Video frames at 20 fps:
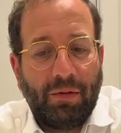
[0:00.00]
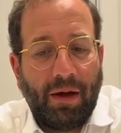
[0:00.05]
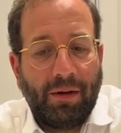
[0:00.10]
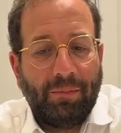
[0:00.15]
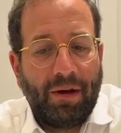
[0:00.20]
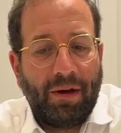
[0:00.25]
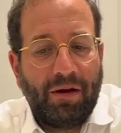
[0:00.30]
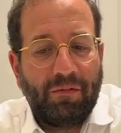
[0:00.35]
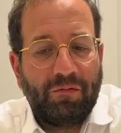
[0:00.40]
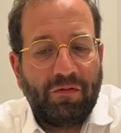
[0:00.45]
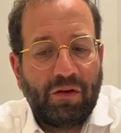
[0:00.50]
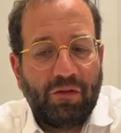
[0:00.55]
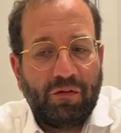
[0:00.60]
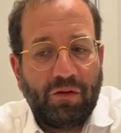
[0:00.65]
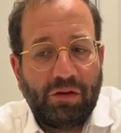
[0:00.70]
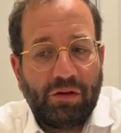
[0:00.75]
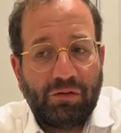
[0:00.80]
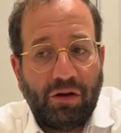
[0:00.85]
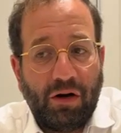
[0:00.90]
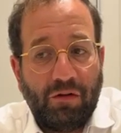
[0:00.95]
I benefit from
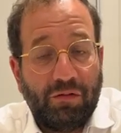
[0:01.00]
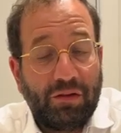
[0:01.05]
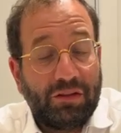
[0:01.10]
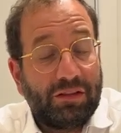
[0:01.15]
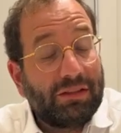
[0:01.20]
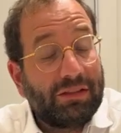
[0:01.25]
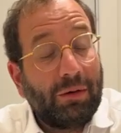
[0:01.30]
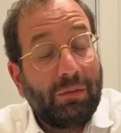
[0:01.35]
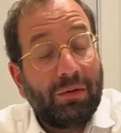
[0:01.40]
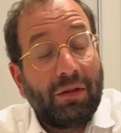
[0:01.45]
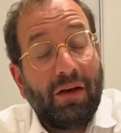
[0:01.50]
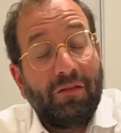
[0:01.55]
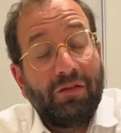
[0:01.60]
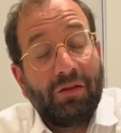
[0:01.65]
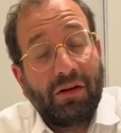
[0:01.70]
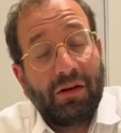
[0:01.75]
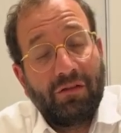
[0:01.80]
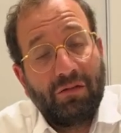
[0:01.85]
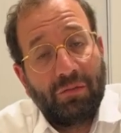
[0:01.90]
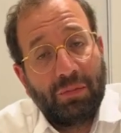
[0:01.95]
the Rav. He says, I would love to
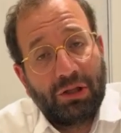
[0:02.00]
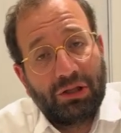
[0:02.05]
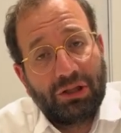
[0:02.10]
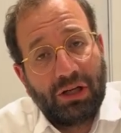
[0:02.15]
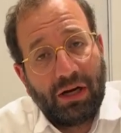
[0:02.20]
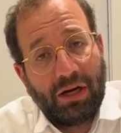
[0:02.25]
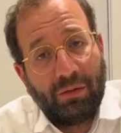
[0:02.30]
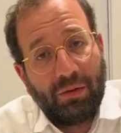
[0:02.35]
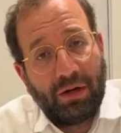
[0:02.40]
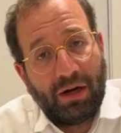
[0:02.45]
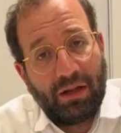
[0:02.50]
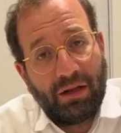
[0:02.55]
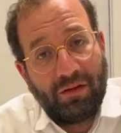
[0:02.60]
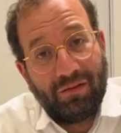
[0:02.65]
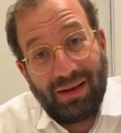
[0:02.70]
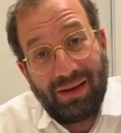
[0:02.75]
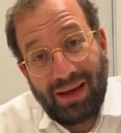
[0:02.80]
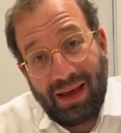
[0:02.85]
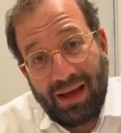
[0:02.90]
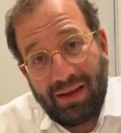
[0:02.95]
give a big check when I leave.
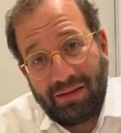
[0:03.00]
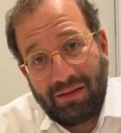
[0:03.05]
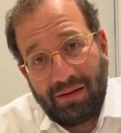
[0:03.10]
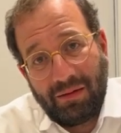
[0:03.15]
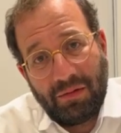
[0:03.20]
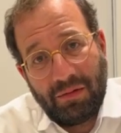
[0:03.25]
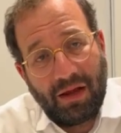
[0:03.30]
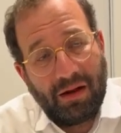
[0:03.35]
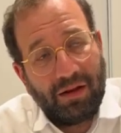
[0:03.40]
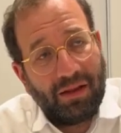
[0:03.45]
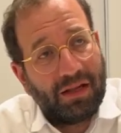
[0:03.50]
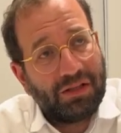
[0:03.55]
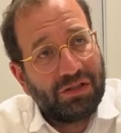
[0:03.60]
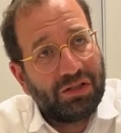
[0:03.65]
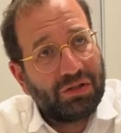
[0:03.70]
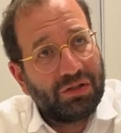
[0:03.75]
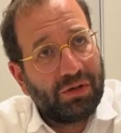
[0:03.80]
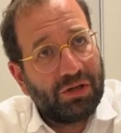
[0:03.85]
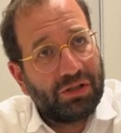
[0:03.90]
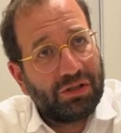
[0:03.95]
I can't. I'm not in that
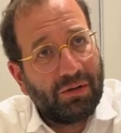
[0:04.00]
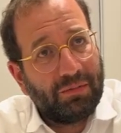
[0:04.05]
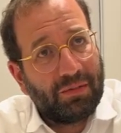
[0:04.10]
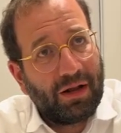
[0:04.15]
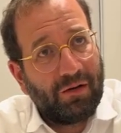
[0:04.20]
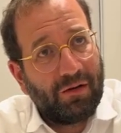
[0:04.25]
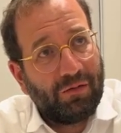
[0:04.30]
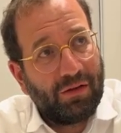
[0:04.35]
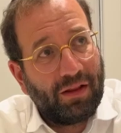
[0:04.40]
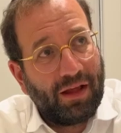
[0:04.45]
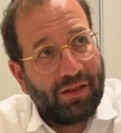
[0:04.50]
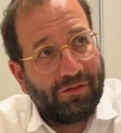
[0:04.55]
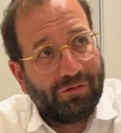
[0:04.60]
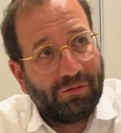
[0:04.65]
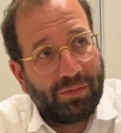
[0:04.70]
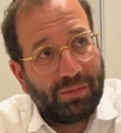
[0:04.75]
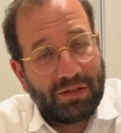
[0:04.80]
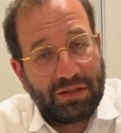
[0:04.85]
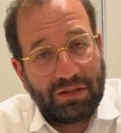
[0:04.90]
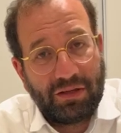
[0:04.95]
situation. I'm not a
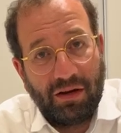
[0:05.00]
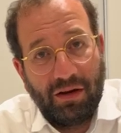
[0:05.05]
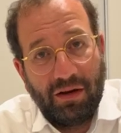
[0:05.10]
philanthropist.